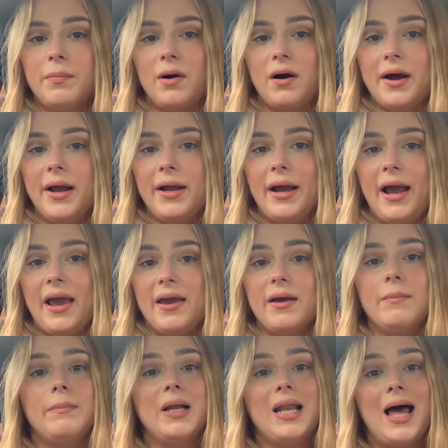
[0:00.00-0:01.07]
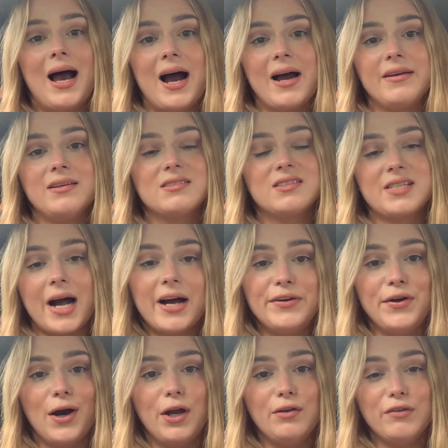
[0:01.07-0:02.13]
by a Milan
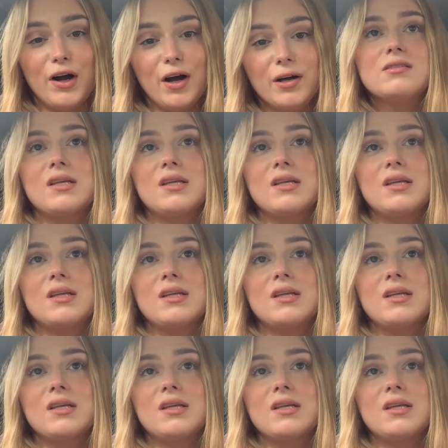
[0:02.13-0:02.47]
standover.